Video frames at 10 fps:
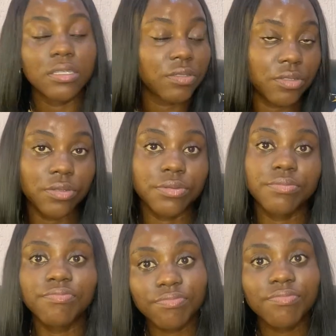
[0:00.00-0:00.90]
So
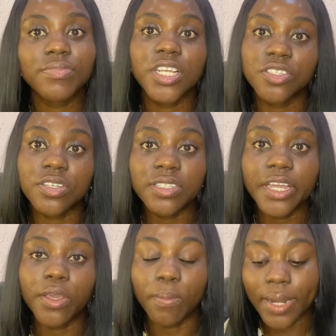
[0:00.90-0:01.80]
just
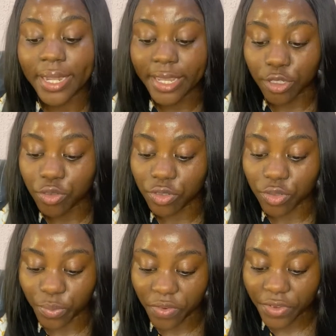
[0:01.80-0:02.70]
take your blanket too to
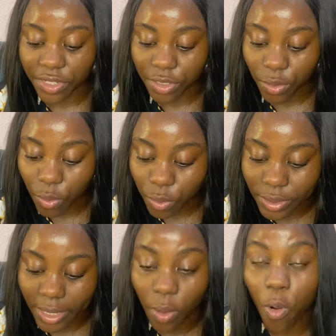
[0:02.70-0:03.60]
prevent the cold,
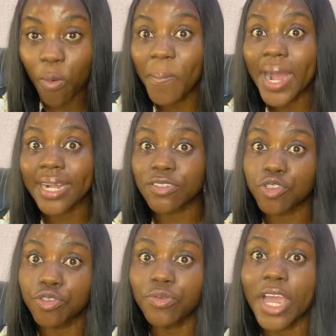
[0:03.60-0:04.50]
and all
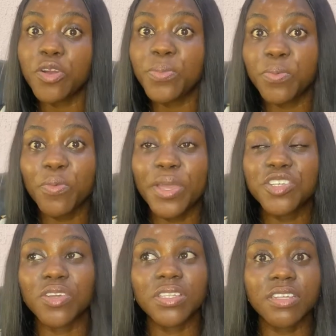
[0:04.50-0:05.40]
bags too. I know people
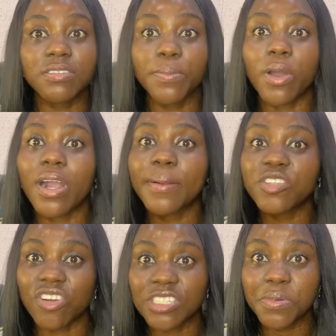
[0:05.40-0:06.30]
mention things about
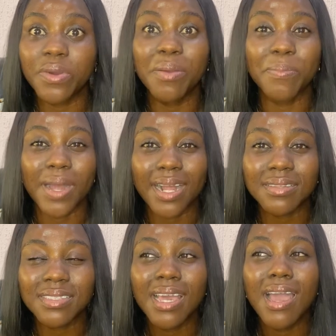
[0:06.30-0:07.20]
transparent bags.
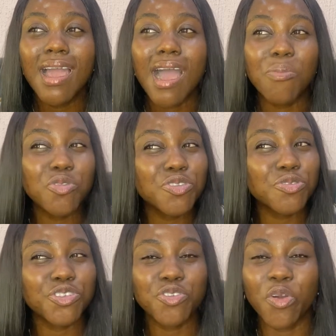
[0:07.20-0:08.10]
I'm not so
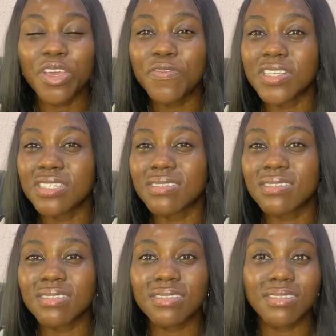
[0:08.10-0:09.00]
sure if it
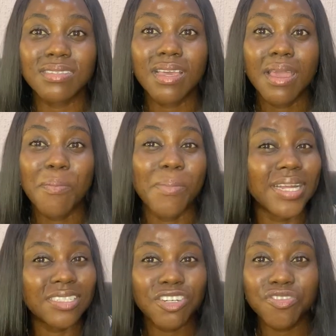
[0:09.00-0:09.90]
is
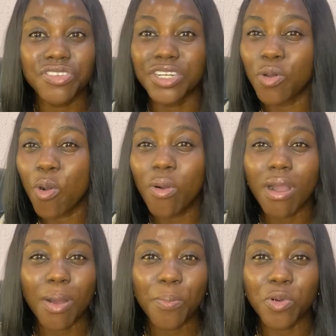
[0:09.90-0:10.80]
mandatory in all
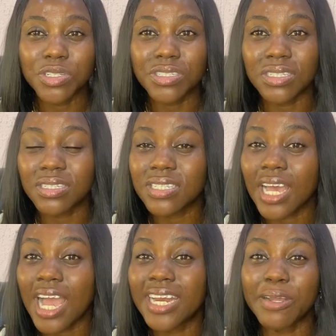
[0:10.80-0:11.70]
campuses,
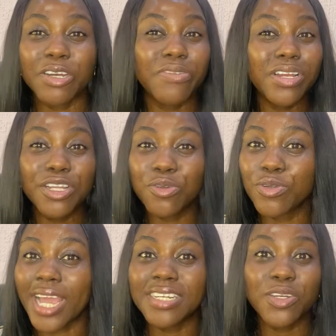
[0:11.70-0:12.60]
and I
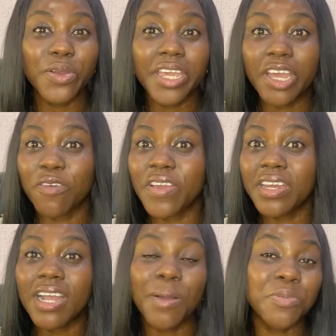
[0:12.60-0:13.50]
did not hear of any
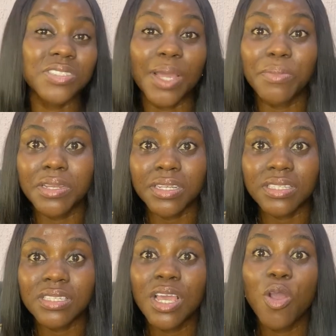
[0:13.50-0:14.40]
campus that made it
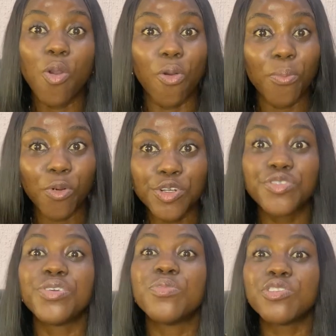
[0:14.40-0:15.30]

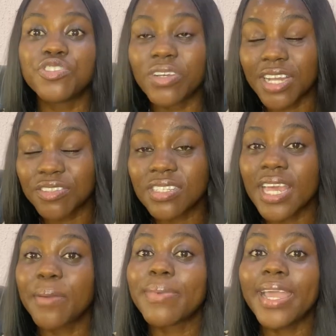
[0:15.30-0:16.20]
compulsory, but you can just
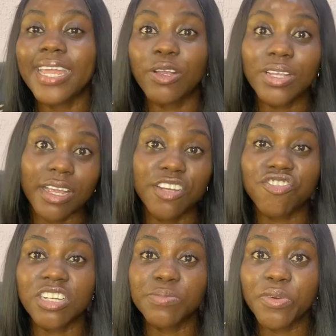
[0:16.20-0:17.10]
like buy a
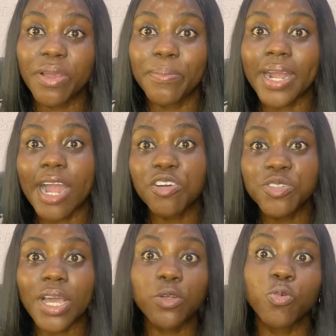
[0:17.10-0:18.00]
transparent bag. I
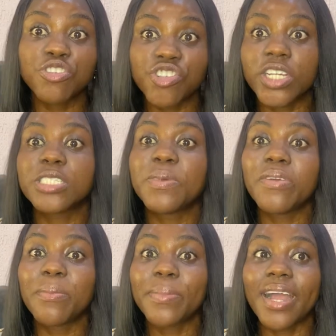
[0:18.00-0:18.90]
also had one
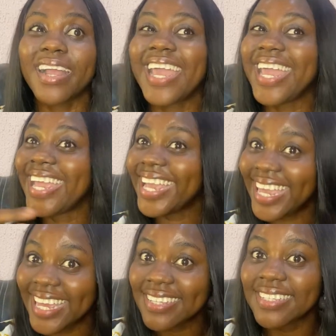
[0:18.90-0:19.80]
transparent bag in
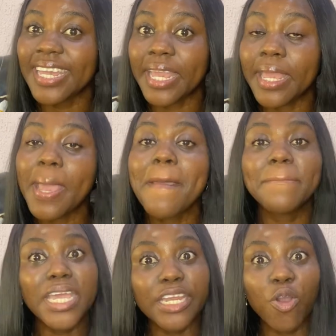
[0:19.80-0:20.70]
case they
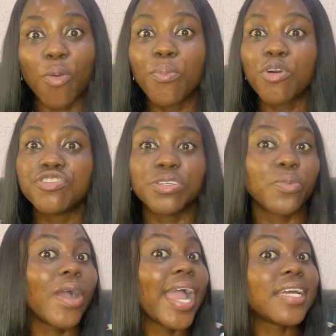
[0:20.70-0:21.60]
made it compulsory,
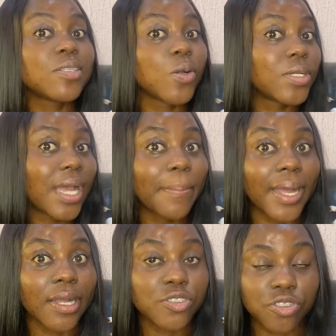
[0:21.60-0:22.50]
but I had other
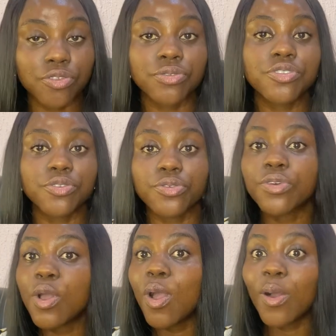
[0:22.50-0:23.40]
bags too. So
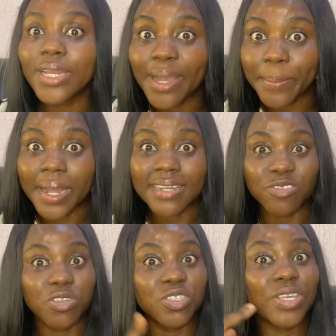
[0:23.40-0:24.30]
other bags
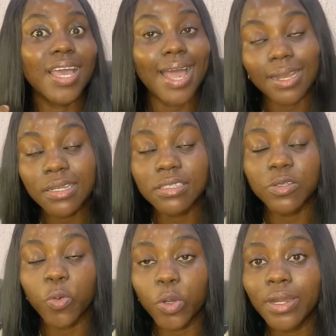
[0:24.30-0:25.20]
with at least
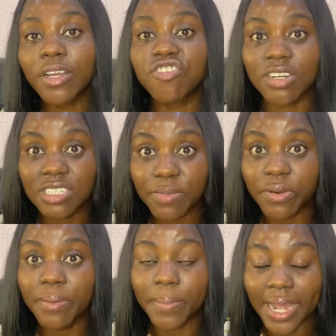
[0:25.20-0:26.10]
one
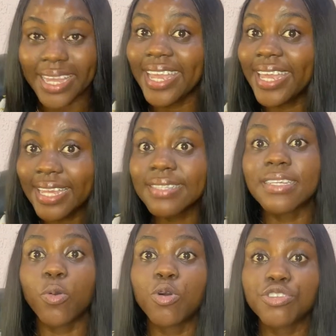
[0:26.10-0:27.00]
transparent bag in case they
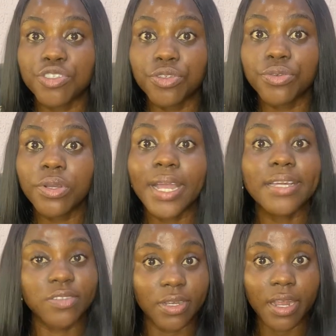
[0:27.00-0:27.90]
want you guys
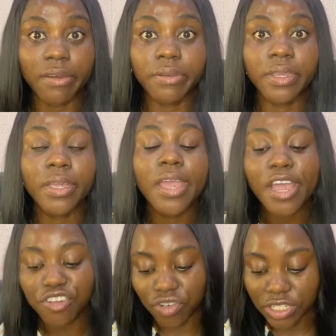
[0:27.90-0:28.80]
to carry
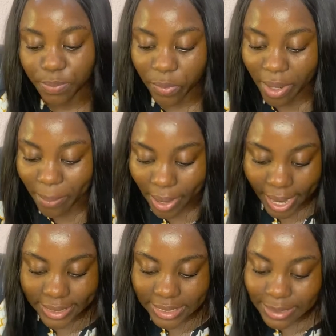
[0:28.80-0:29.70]
transparent
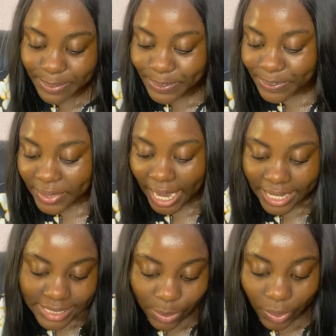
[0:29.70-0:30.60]
bags.
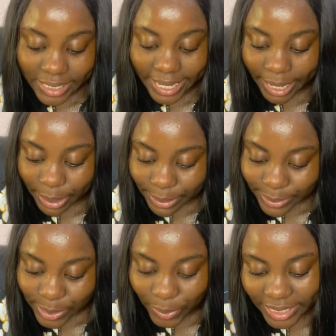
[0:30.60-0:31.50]
So what
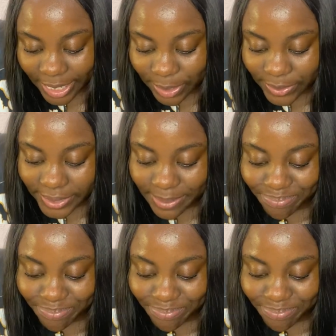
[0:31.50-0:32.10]
else?